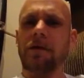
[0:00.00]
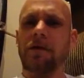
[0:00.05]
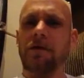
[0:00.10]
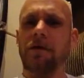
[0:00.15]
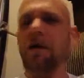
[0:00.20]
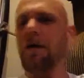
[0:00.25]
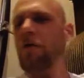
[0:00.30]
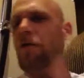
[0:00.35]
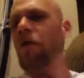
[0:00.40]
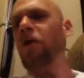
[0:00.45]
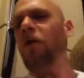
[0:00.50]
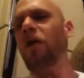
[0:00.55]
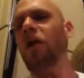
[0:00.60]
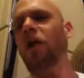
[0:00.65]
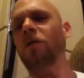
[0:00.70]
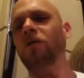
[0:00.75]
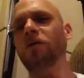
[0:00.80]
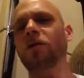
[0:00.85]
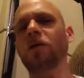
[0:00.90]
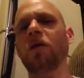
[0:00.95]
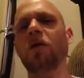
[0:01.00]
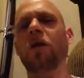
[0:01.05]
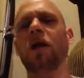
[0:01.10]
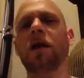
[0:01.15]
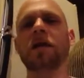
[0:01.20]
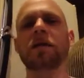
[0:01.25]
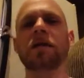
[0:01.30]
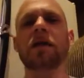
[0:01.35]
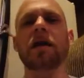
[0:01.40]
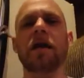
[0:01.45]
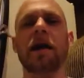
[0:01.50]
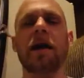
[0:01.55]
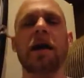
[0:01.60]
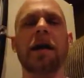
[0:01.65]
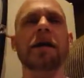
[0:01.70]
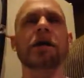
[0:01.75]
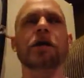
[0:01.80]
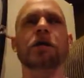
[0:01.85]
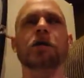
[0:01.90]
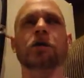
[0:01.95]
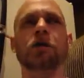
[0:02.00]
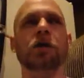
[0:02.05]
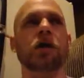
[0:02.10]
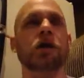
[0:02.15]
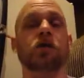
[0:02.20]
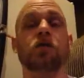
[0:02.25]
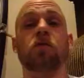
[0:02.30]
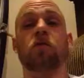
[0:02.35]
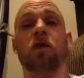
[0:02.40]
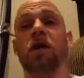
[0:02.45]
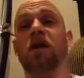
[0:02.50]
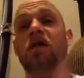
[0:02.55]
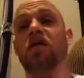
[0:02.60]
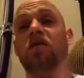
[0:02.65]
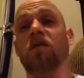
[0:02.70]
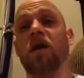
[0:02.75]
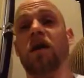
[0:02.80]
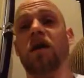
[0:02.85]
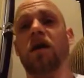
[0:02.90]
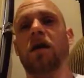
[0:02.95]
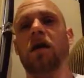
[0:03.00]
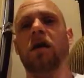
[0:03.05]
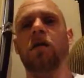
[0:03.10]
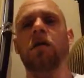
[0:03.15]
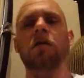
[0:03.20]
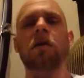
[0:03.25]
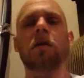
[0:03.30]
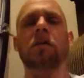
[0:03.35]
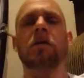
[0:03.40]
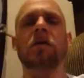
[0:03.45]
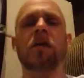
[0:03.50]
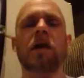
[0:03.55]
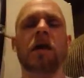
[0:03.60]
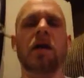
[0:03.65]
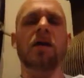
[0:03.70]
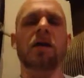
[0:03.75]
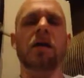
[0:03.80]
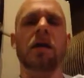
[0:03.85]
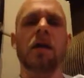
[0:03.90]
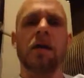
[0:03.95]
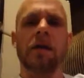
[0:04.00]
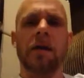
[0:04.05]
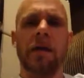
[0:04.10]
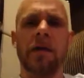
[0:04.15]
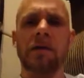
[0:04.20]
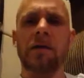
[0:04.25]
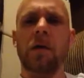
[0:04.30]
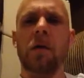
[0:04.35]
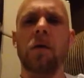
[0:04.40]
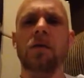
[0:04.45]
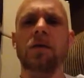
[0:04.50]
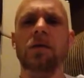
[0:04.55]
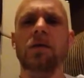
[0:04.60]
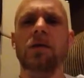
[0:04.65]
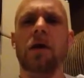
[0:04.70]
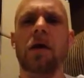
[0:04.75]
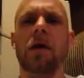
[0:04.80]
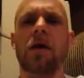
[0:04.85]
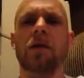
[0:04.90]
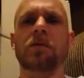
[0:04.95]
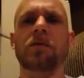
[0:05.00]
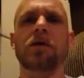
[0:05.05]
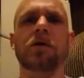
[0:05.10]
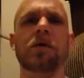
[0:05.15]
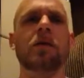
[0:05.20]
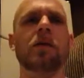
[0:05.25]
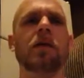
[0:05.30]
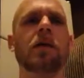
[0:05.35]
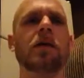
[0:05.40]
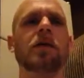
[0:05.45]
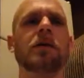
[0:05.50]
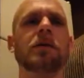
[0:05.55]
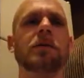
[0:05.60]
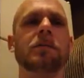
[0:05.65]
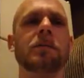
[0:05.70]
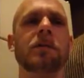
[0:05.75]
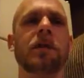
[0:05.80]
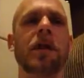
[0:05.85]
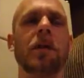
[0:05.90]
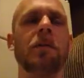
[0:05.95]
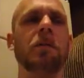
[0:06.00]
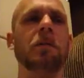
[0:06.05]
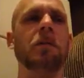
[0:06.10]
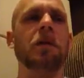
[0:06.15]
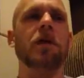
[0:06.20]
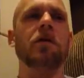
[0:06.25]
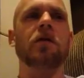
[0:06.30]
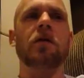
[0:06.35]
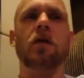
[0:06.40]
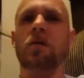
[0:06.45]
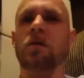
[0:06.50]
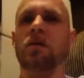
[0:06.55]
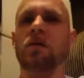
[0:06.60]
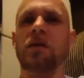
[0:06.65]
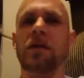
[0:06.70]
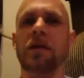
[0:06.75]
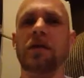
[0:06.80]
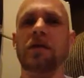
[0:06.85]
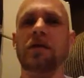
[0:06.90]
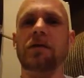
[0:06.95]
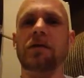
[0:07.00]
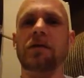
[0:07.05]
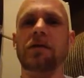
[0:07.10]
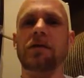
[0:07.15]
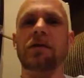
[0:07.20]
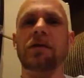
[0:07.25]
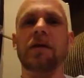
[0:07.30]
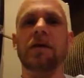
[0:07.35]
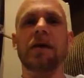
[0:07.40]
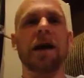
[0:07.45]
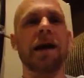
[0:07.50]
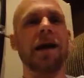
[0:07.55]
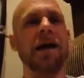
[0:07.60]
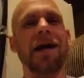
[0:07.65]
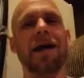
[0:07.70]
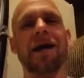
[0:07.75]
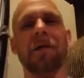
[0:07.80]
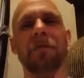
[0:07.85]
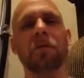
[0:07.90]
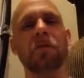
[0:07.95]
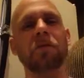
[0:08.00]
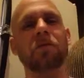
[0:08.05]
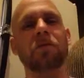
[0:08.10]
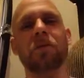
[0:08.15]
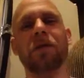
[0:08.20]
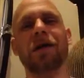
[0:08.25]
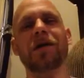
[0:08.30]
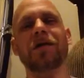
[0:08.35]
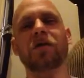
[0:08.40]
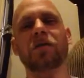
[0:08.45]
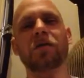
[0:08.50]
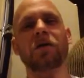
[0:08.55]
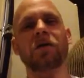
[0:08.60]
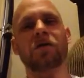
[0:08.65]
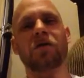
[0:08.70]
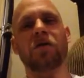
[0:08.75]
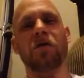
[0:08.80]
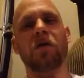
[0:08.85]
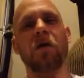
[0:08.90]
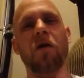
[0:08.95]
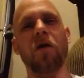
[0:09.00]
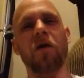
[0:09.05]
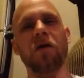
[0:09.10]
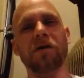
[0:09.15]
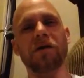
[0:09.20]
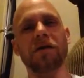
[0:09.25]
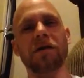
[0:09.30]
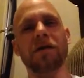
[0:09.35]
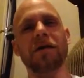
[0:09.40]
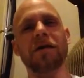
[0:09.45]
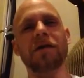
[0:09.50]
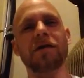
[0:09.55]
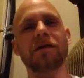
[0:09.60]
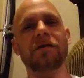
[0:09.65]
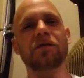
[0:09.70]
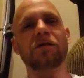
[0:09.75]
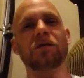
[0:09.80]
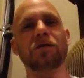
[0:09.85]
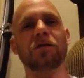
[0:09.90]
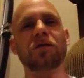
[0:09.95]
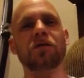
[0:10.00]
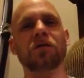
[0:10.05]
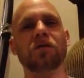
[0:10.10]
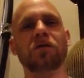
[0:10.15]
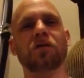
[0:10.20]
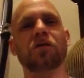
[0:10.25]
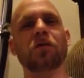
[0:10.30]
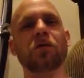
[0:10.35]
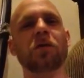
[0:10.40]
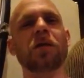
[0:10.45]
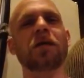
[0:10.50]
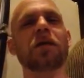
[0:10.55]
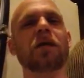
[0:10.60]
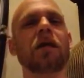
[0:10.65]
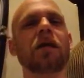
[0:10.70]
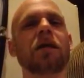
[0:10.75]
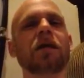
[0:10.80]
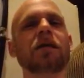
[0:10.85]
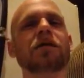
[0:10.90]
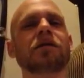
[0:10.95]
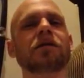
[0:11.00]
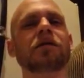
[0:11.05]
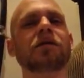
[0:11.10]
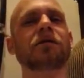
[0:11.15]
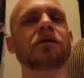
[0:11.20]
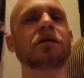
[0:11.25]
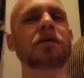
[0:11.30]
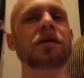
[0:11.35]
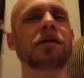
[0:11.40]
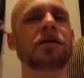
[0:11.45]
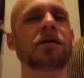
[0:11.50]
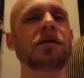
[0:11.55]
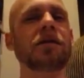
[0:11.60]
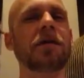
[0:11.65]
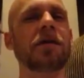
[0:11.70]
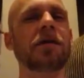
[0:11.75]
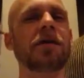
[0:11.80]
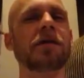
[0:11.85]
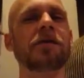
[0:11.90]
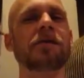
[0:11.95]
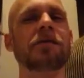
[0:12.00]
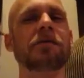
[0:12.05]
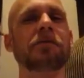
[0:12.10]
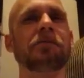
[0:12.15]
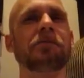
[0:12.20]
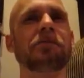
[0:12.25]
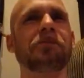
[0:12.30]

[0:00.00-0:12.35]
So I thought, oh, I could just get traded right now. I mean, that's always an option, but that would make no sense. And I put way too much thought into the storylines for these things,